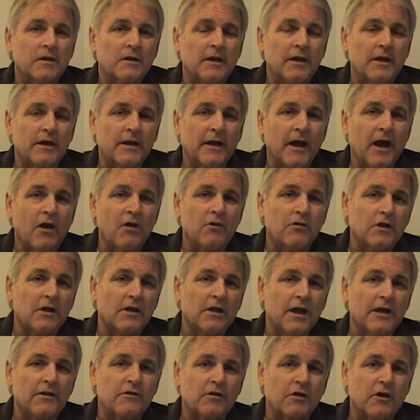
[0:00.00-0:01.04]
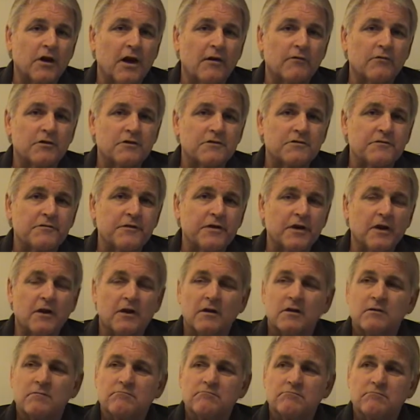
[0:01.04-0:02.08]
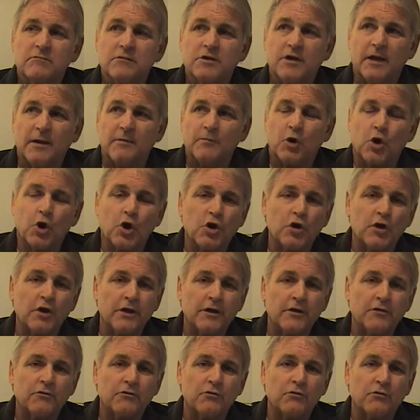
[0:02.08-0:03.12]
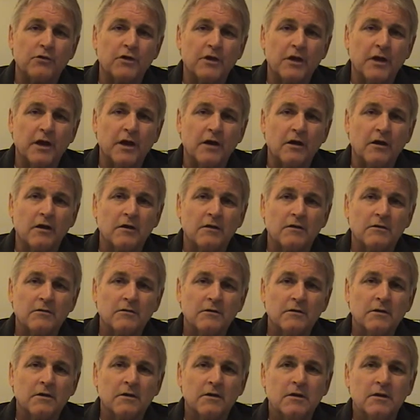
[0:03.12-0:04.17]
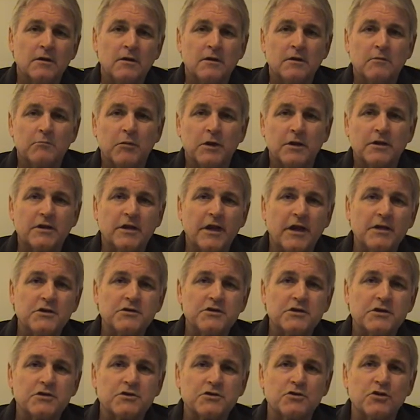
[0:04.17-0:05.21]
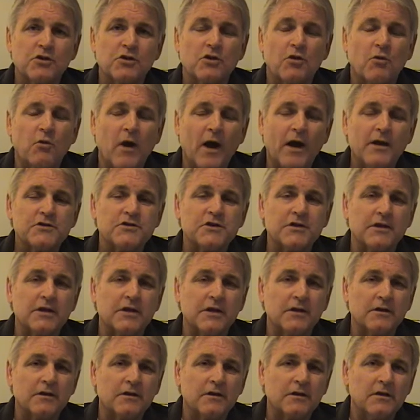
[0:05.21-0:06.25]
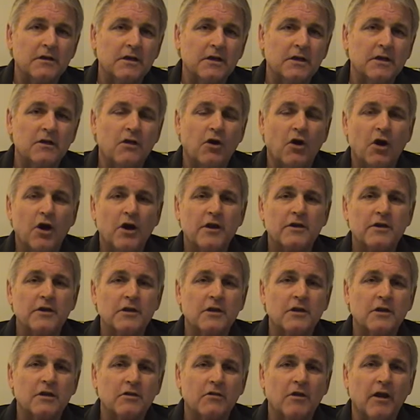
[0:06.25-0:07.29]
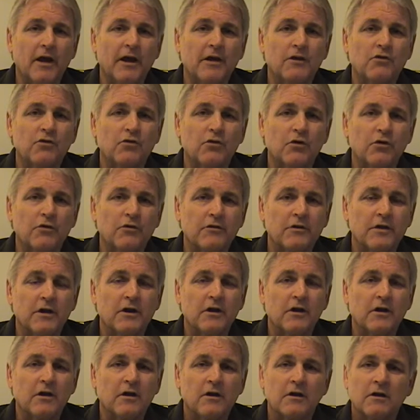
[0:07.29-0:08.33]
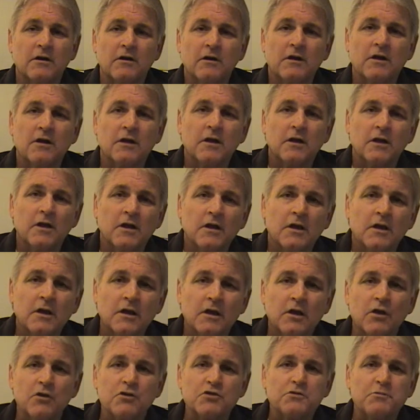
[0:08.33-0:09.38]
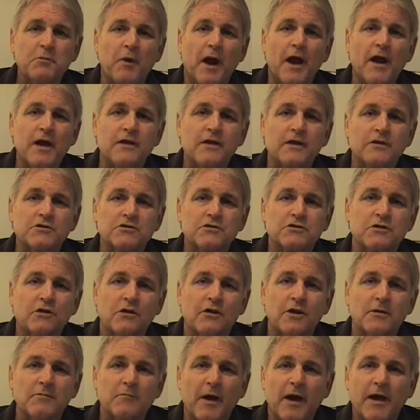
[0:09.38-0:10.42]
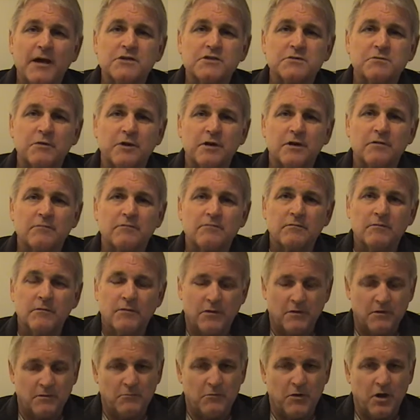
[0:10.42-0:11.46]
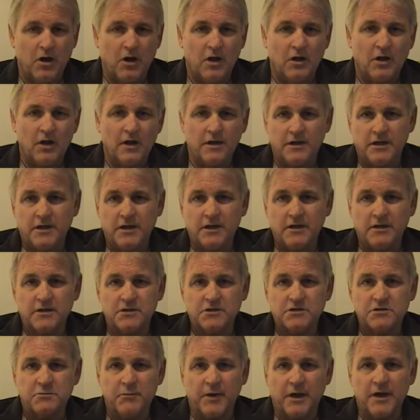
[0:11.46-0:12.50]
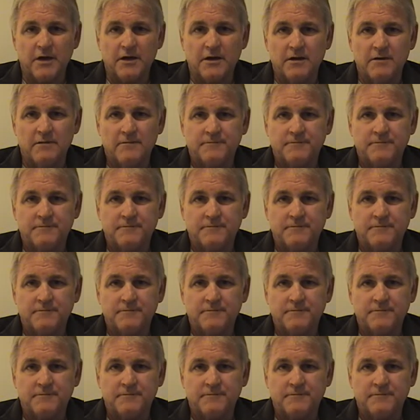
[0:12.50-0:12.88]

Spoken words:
And now the leather-covered sphere came hurtling through the air, but Casey stood a-watching it in haughty grandeur there. Close by that sturdy batsman, the ball unheeded sped.